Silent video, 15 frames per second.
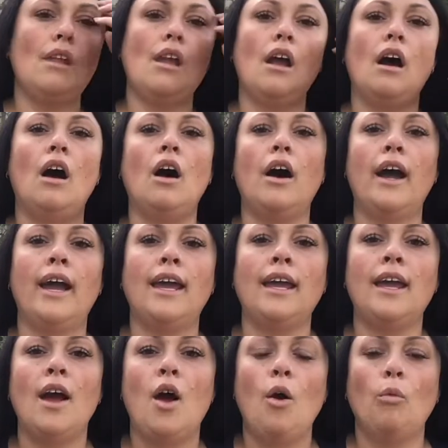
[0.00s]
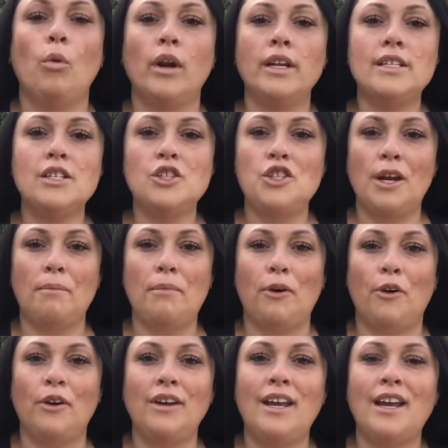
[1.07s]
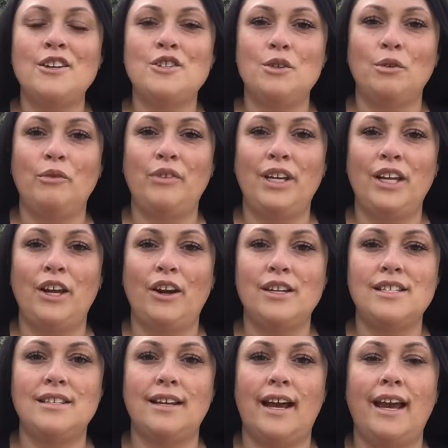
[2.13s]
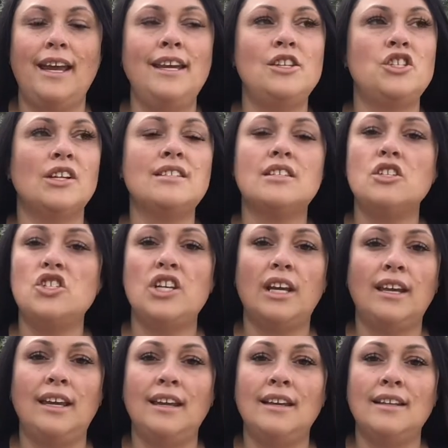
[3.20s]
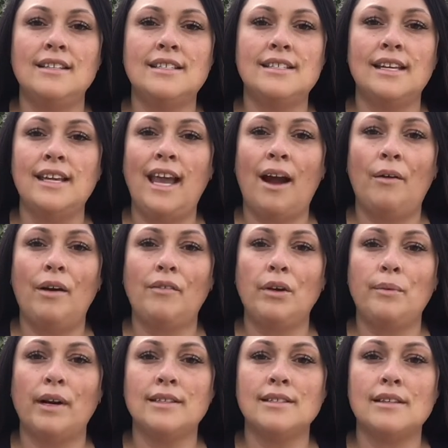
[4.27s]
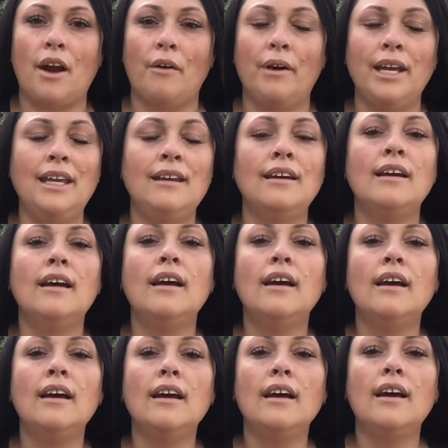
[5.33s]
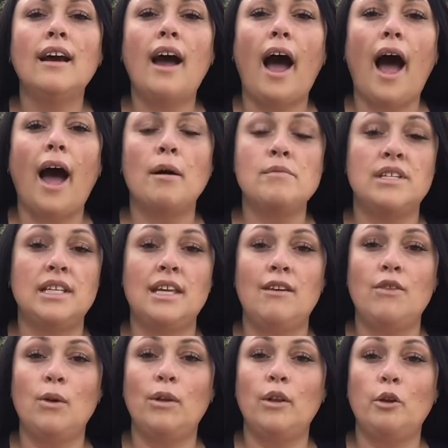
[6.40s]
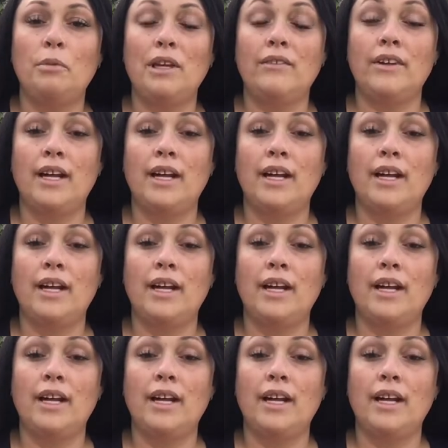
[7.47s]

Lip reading: I wanted to jump on and do a video today just to check in and see how everyone's going, to give you a little bit of an